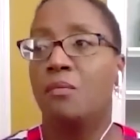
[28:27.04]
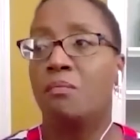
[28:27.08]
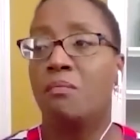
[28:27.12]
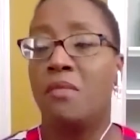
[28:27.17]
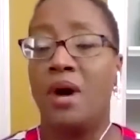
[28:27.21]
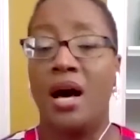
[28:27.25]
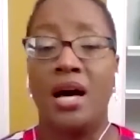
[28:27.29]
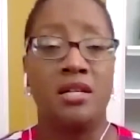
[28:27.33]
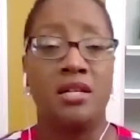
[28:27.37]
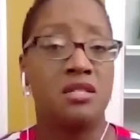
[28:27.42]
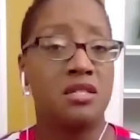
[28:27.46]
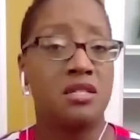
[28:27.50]

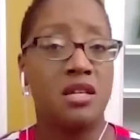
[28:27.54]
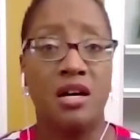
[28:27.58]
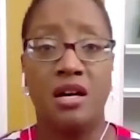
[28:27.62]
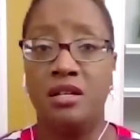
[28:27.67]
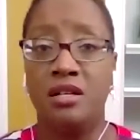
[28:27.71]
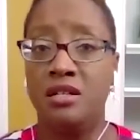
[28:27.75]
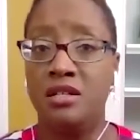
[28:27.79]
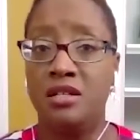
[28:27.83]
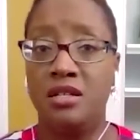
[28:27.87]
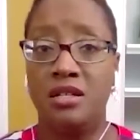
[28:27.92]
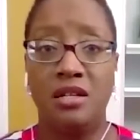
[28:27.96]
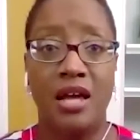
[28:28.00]
my
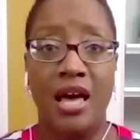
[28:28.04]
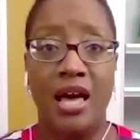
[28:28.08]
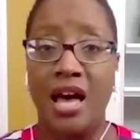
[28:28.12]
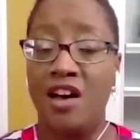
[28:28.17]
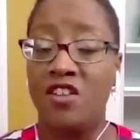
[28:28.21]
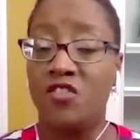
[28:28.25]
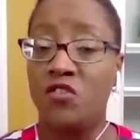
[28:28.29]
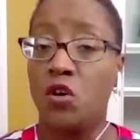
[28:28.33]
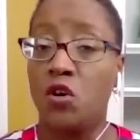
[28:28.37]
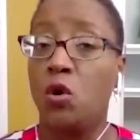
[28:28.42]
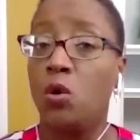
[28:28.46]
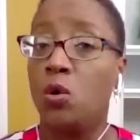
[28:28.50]
son didn't
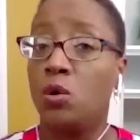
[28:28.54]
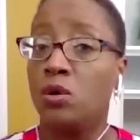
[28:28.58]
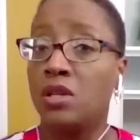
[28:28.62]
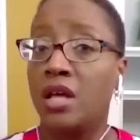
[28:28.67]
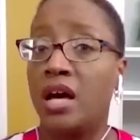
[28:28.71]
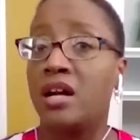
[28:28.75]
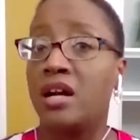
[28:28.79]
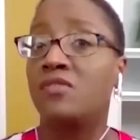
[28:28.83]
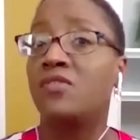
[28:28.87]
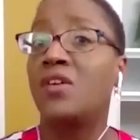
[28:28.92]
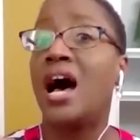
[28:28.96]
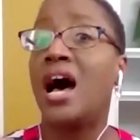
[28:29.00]
have a whole
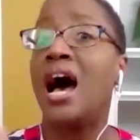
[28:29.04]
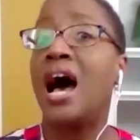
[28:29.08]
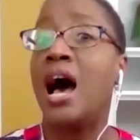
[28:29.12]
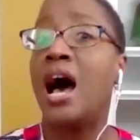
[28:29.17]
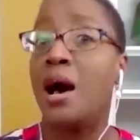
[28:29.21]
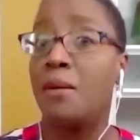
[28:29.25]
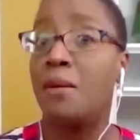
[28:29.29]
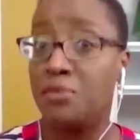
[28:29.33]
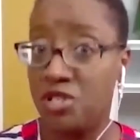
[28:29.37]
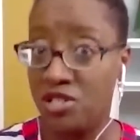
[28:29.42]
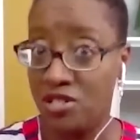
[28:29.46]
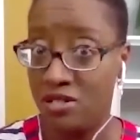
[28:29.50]
lot of
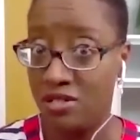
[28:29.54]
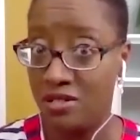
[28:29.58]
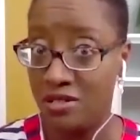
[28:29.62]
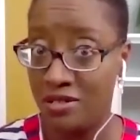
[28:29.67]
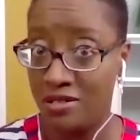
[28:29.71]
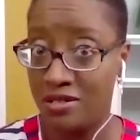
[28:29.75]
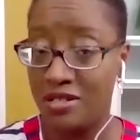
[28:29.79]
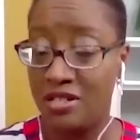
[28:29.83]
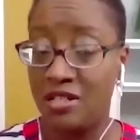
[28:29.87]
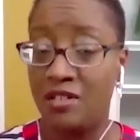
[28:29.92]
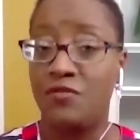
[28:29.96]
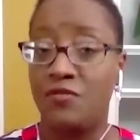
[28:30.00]
options
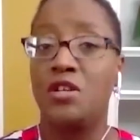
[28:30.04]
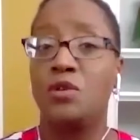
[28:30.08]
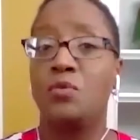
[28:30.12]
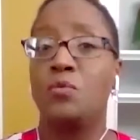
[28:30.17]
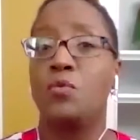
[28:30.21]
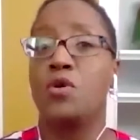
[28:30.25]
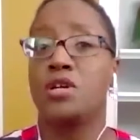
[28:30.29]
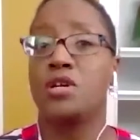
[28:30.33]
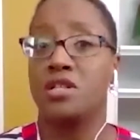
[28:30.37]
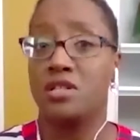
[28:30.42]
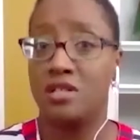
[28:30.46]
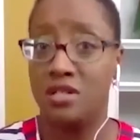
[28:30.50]
if he
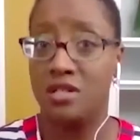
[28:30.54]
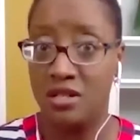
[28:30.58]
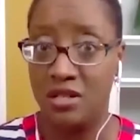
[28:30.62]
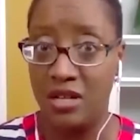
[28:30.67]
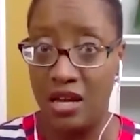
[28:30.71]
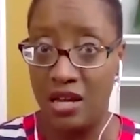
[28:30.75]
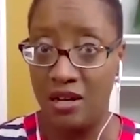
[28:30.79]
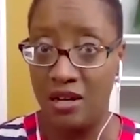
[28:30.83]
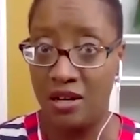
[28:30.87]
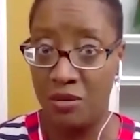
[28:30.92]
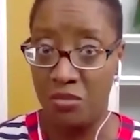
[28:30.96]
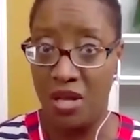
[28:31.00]
wanted to
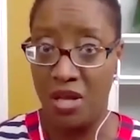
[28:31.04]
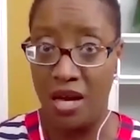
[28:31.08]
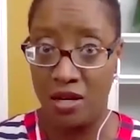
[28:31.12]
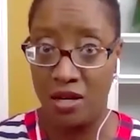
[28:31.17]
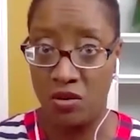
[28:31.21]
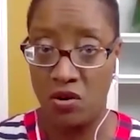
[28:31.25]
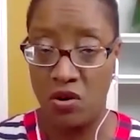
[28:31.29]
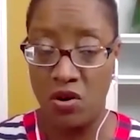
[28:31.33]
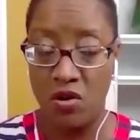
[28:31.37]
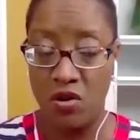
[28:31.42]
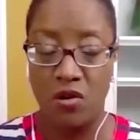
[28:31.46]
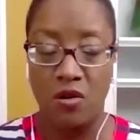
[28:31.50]
date a Black
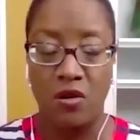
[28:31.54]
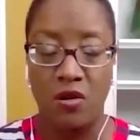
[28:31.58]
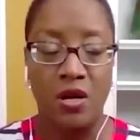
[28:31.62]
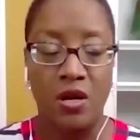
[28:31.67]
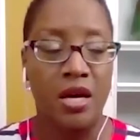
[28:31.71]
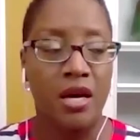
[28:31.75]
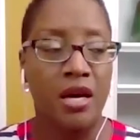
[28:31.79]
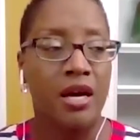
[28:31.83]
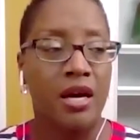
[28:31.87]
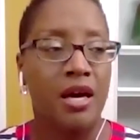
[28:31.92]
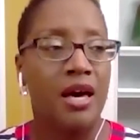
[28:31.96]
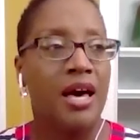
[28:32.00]
girl.
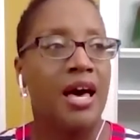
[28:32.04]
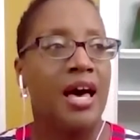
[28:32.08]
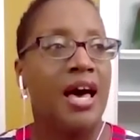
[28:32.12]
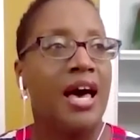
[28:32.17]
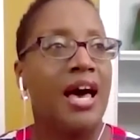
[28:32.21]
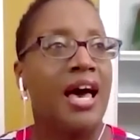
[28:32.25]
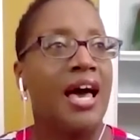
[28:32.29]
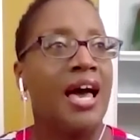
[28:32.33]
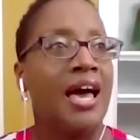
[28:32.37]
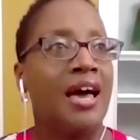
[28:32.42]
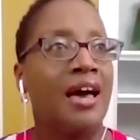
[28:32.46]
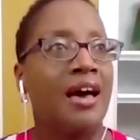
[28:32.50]

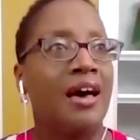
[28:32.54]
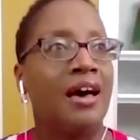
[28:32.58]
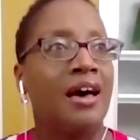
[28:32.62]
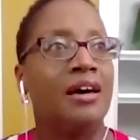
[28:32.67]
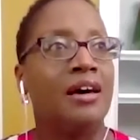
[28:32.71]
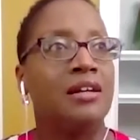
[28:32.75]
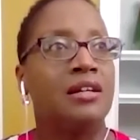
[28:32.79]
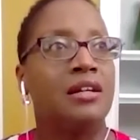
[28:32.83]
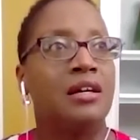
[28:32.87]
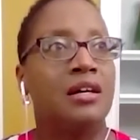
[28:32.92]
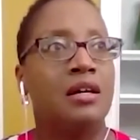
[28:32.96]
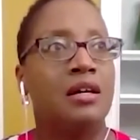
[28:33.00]

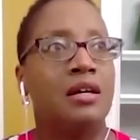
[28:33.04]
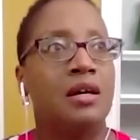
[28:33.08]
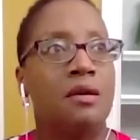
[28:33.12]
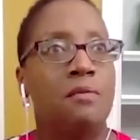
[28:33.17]
And